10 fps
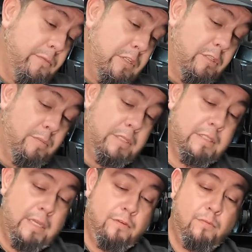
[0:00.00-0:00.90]
just to be
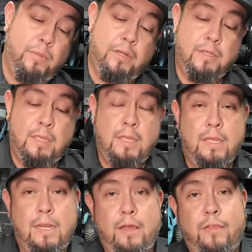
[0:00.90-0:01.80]
safe. But
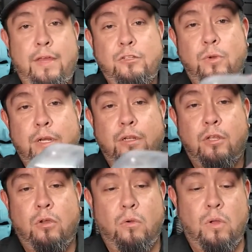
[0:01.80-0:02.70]
now that that's ready to
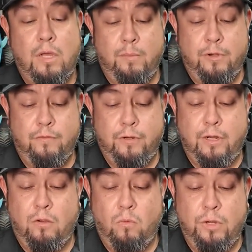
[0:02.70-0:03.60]
go, I'm going to figure
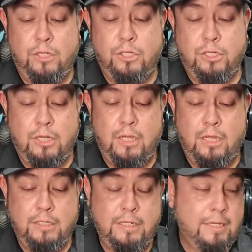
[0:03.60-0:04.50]
out which
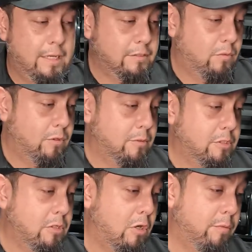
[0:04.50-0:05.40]
decals I want to
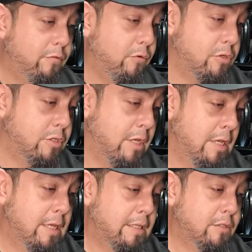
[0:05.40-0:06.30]
install. But first,
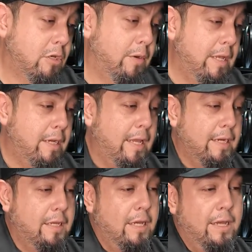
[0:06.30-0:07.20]
let's go ahead
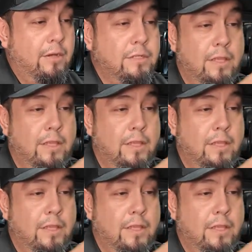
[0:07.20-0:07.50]
and cut out